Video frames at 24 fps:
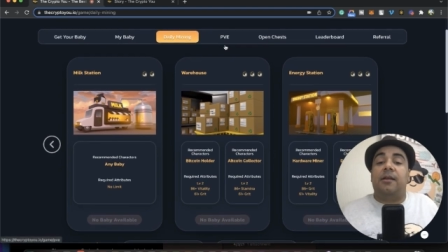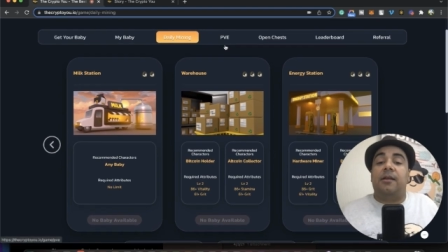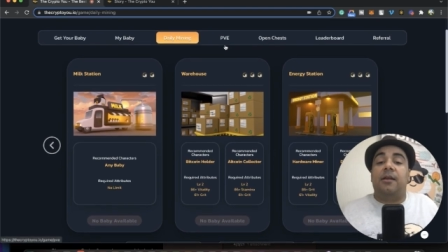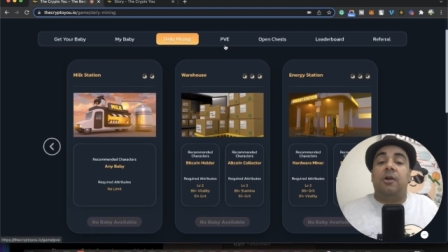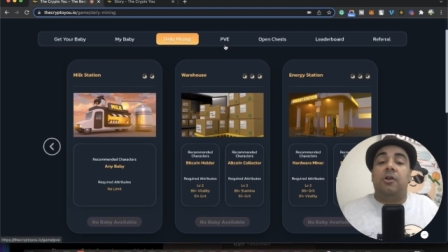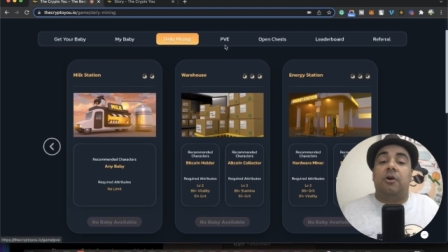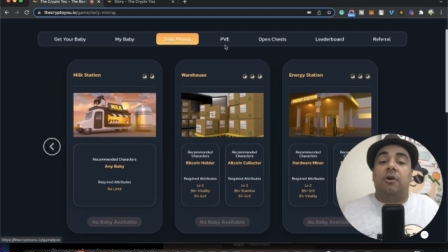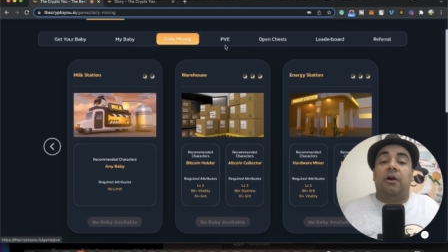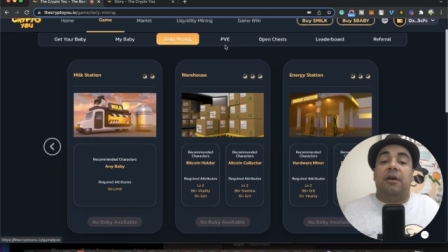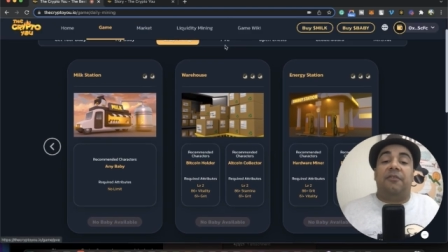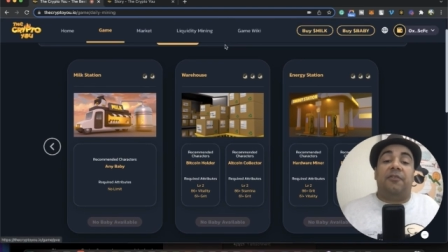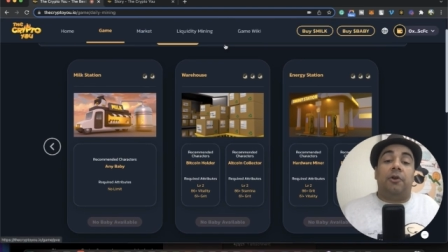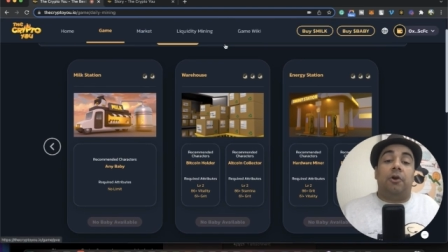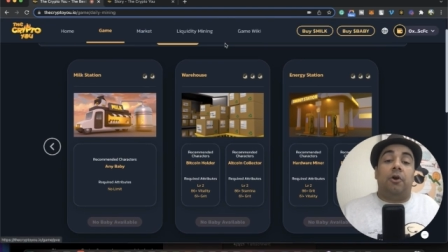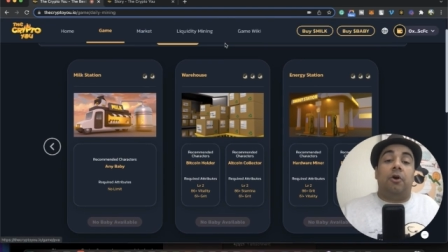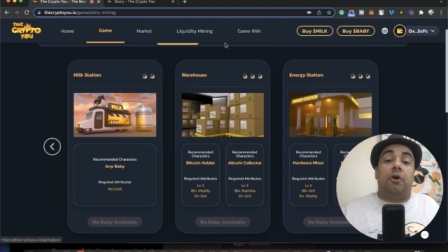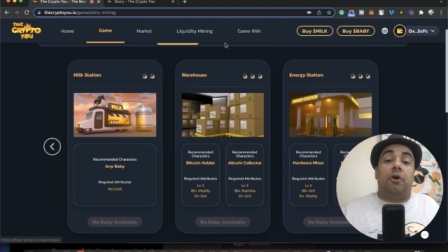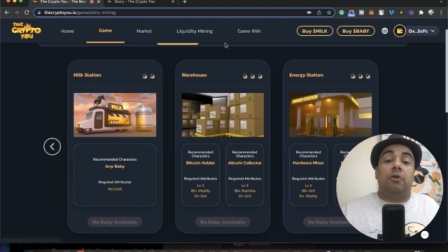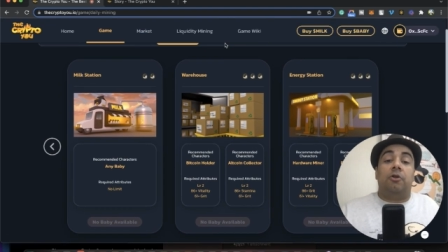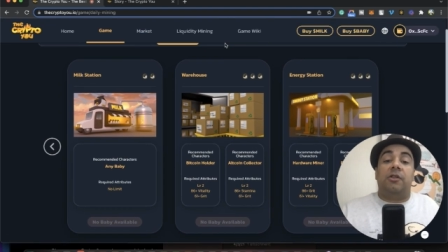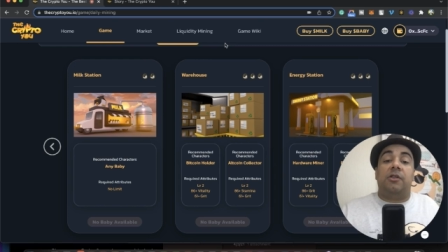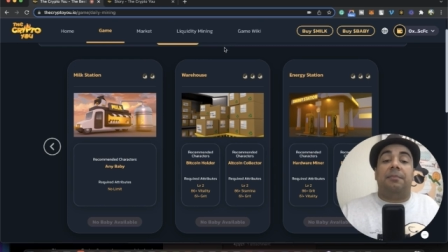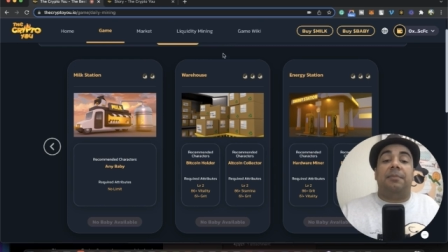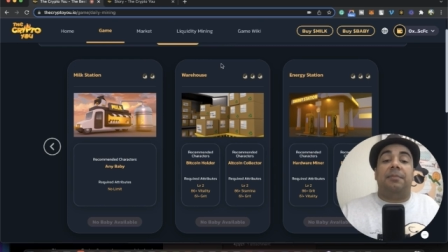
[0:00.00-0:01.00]
So if you
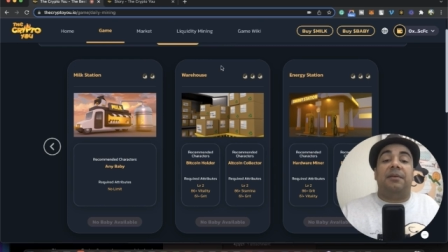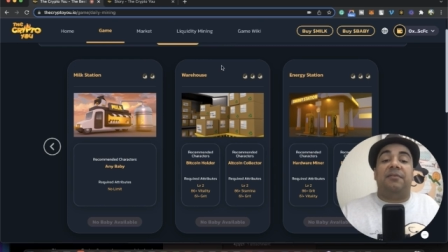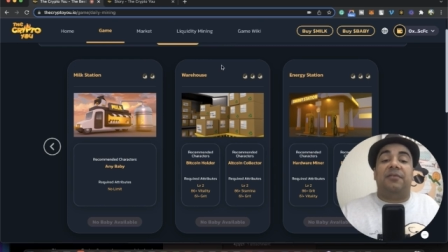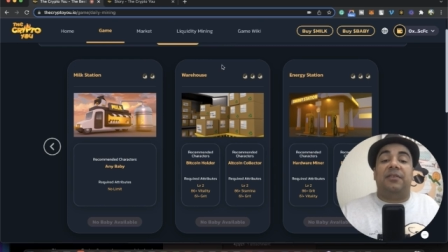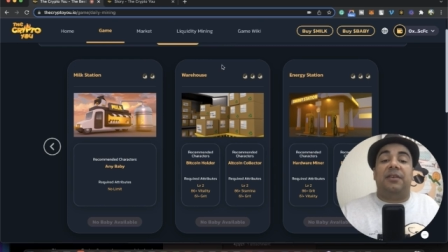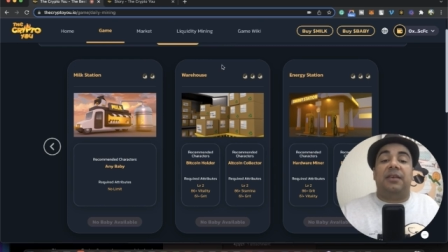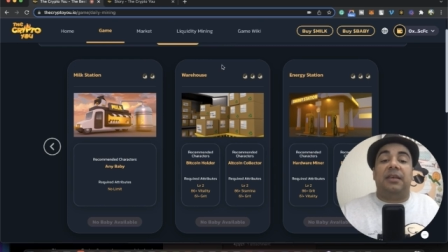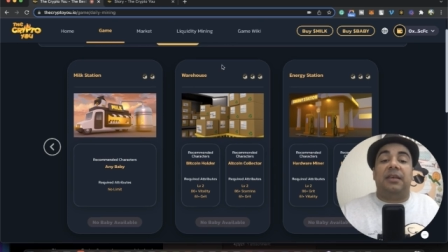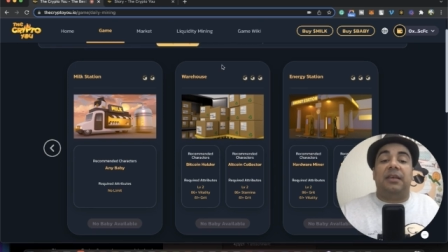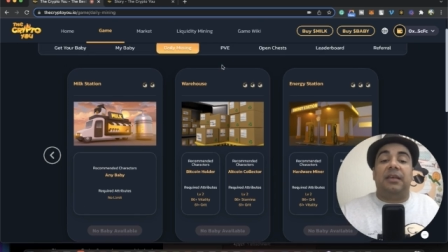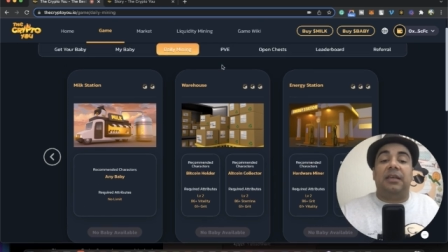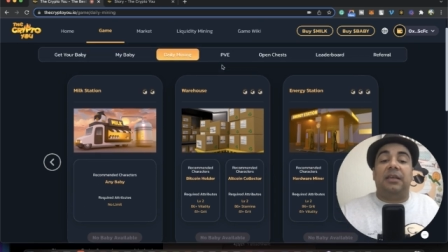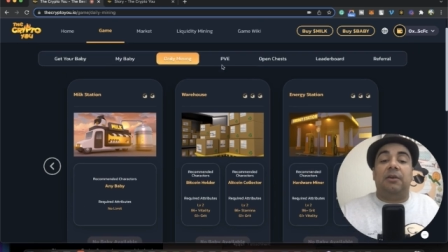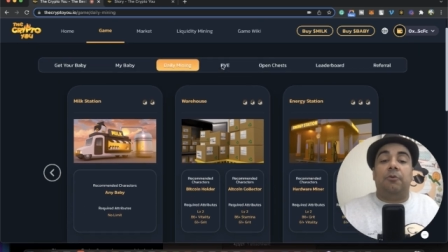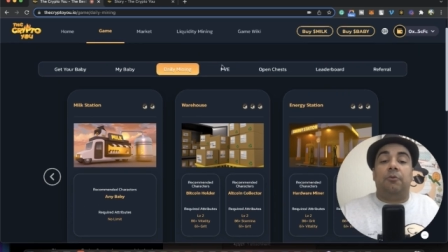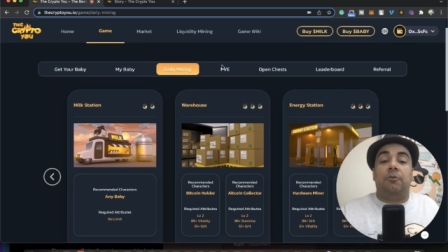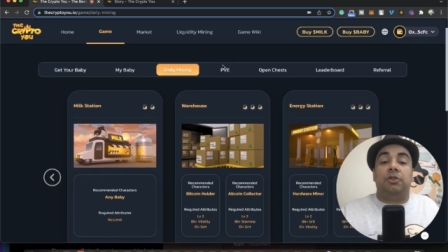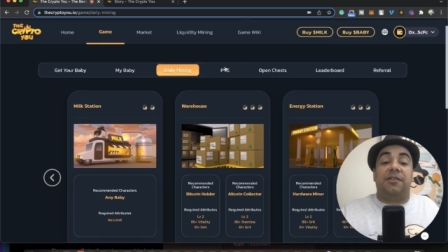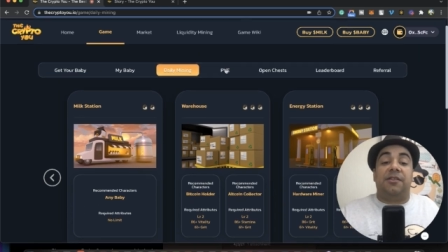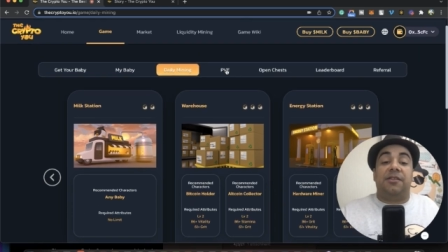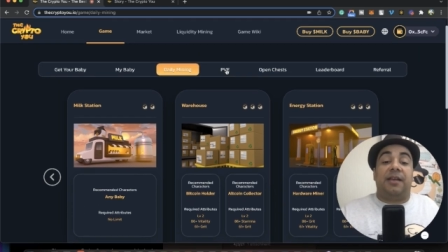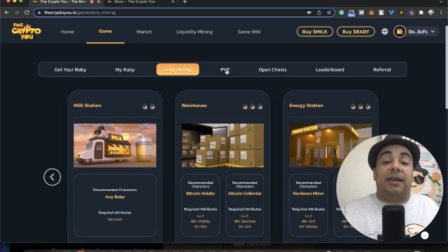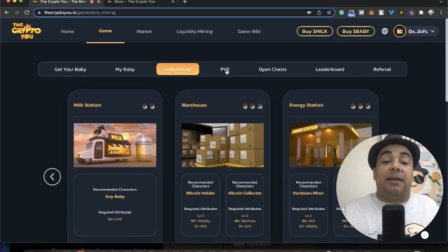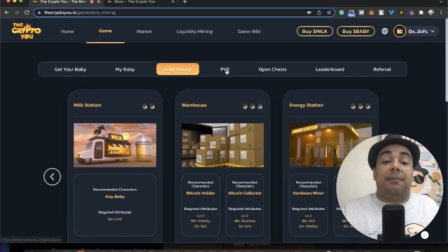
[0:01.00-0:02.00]
go to the B V E,
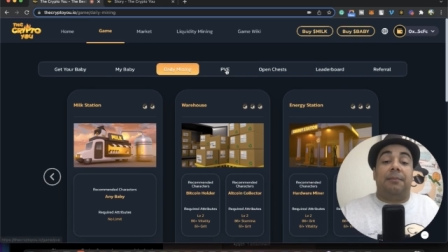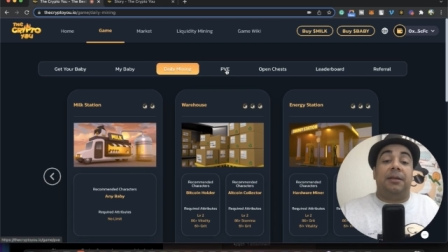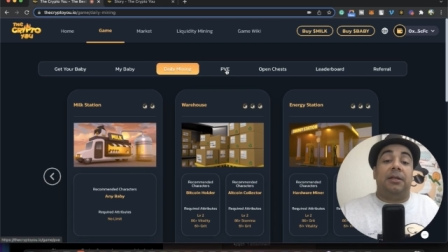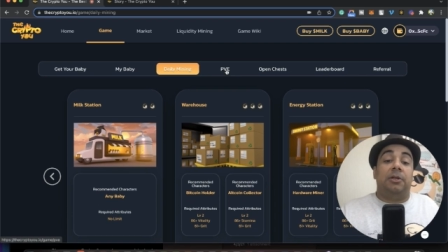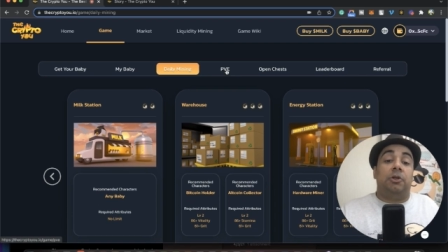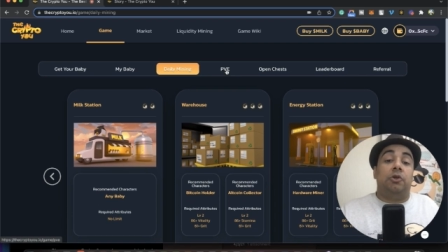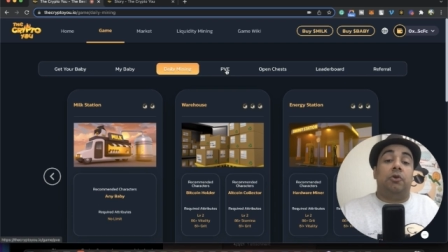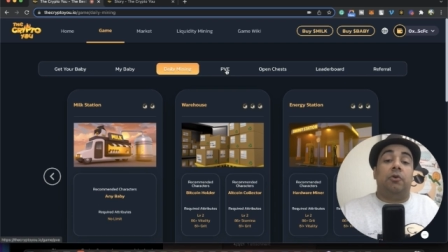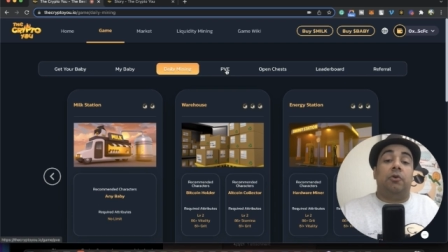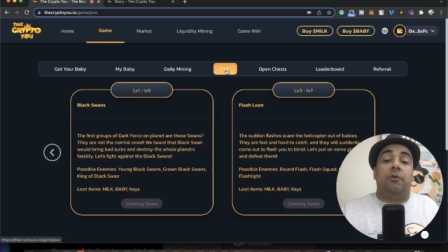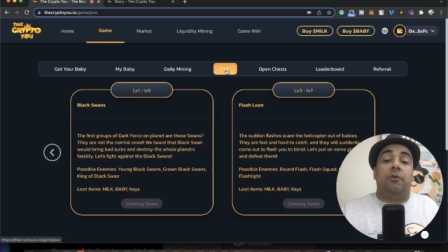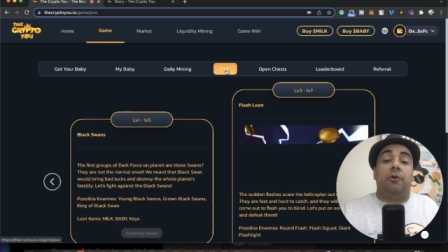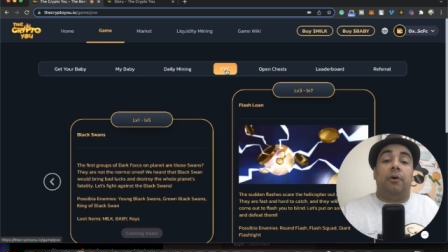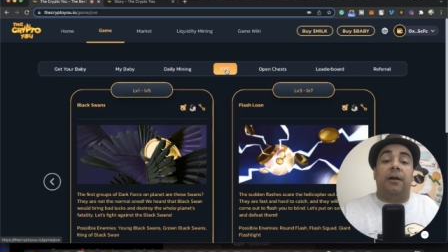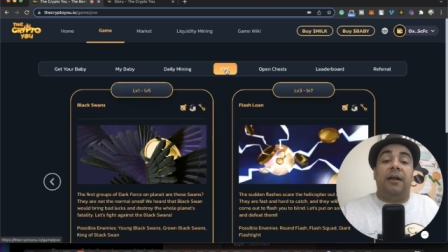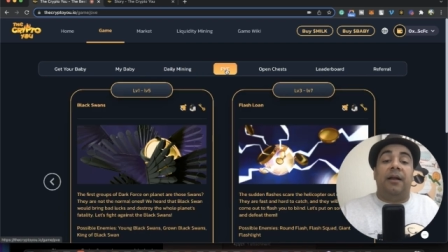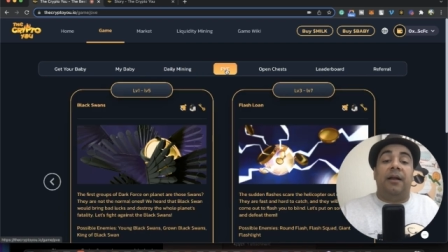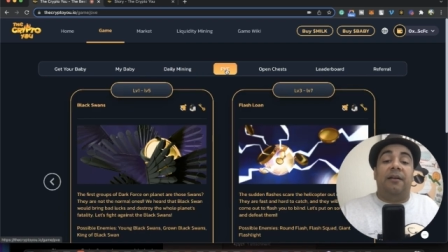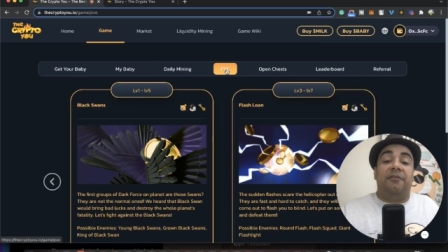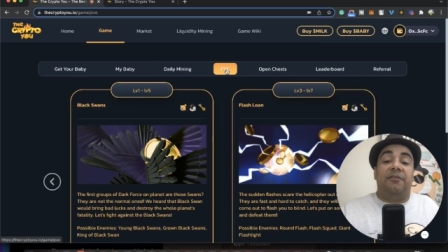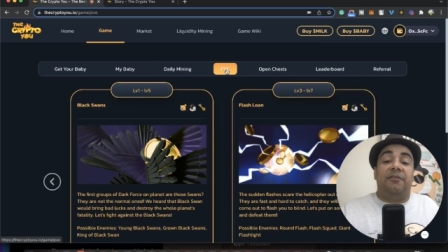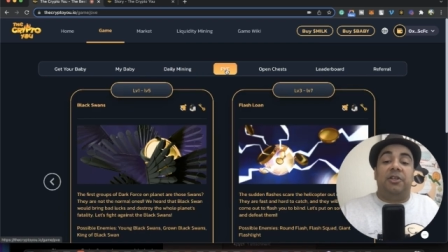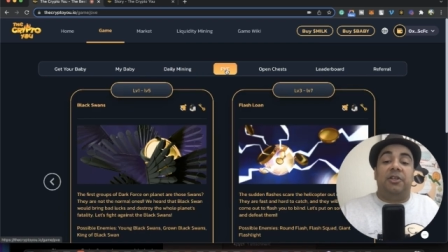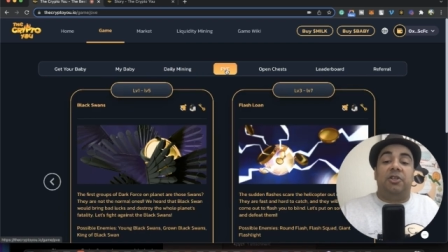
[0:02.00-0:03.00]
which is going to be a new
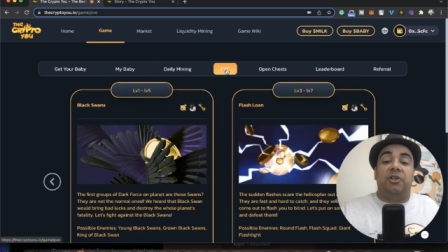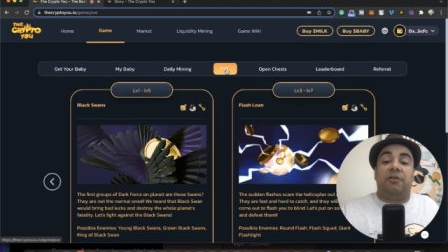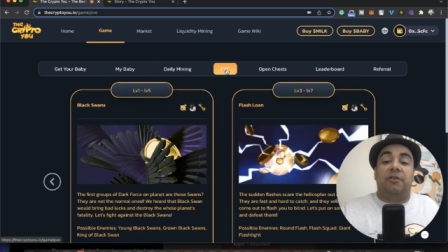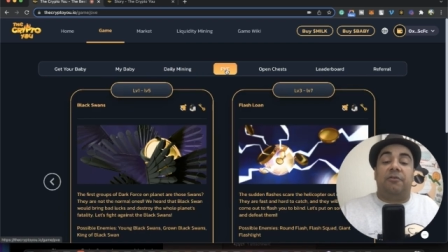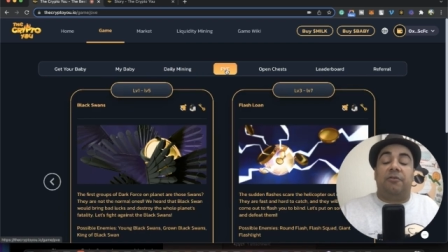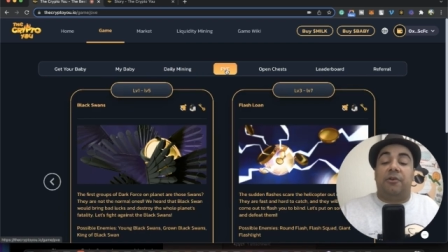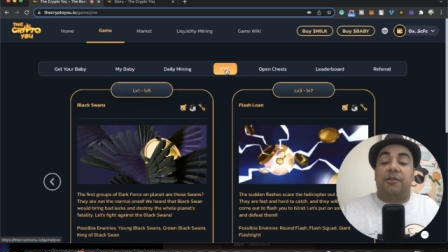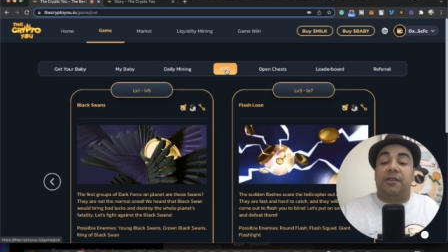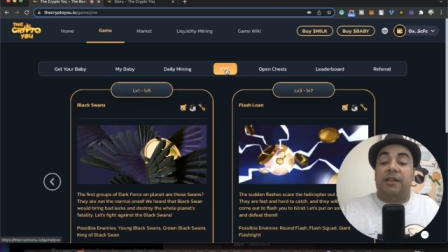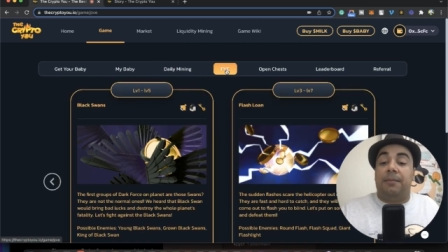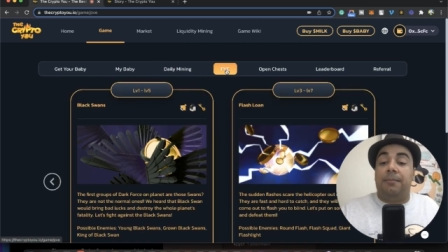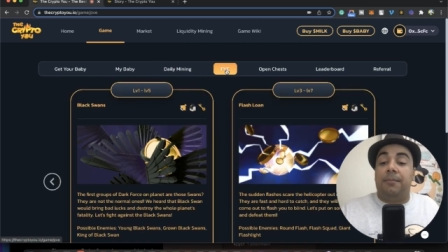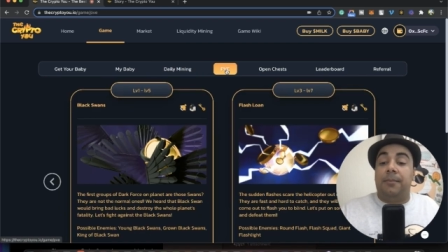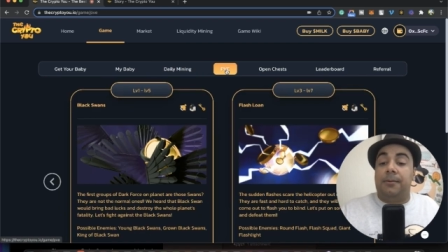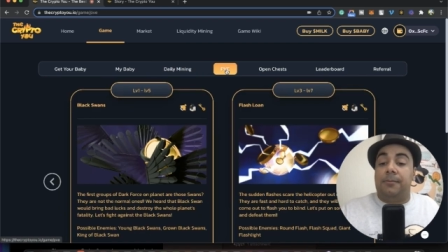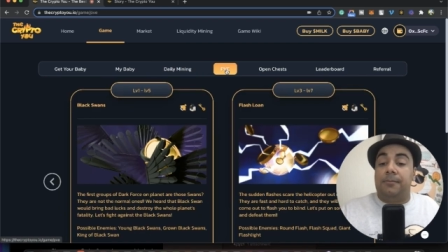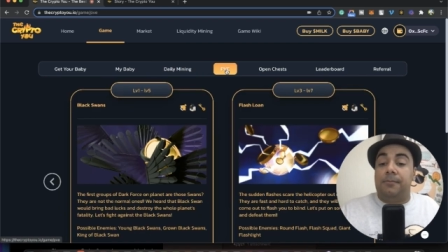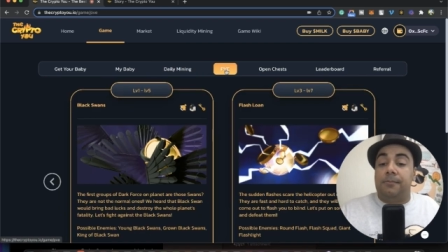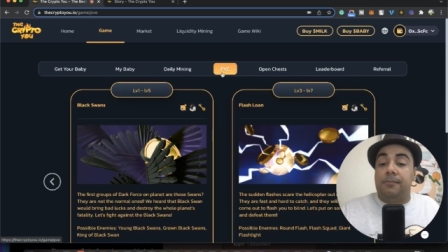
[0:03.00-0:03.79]
feature for them,